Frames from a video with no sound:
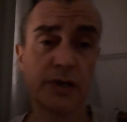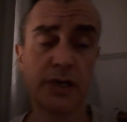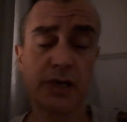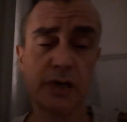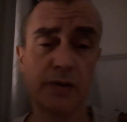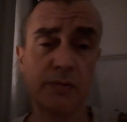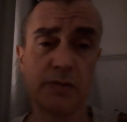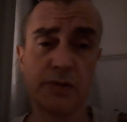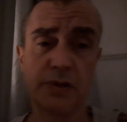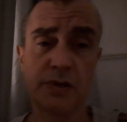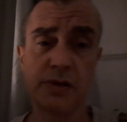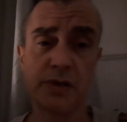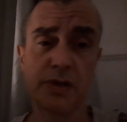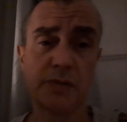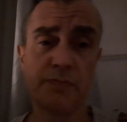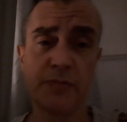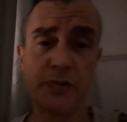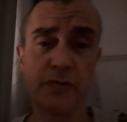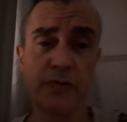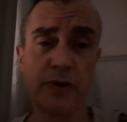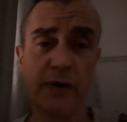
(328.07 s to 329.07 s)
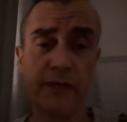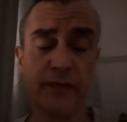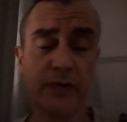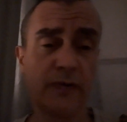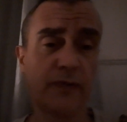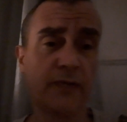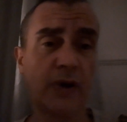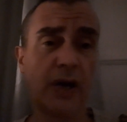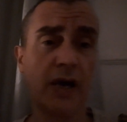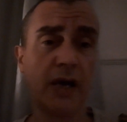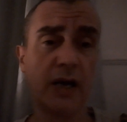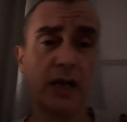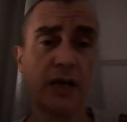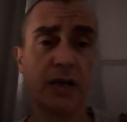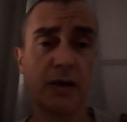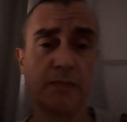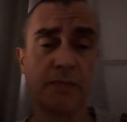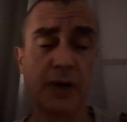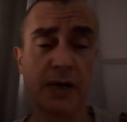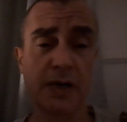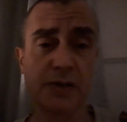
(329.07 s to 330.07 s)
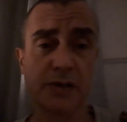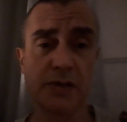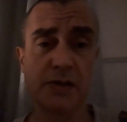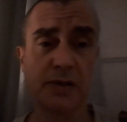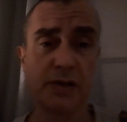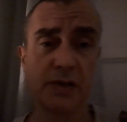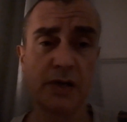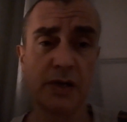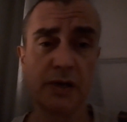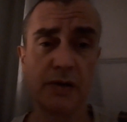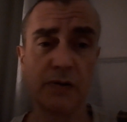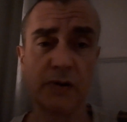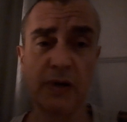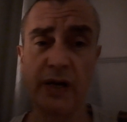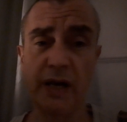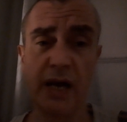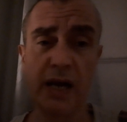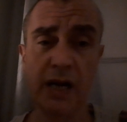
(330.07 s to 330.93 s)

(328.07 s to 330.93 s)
she was just bereft of any capacity and